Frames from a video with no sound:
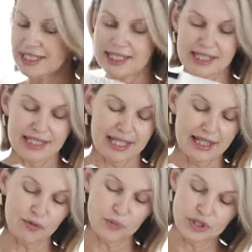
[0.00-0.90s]
is
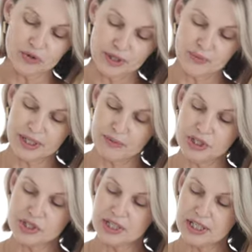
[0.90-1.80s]
another Witchery one,
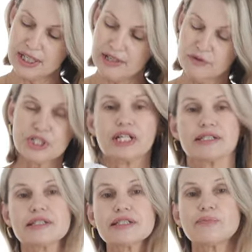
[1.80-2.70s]
which I love, which
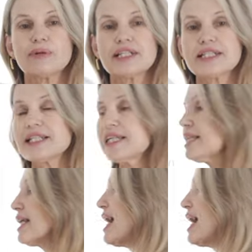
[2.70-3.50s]
has a slip underneath.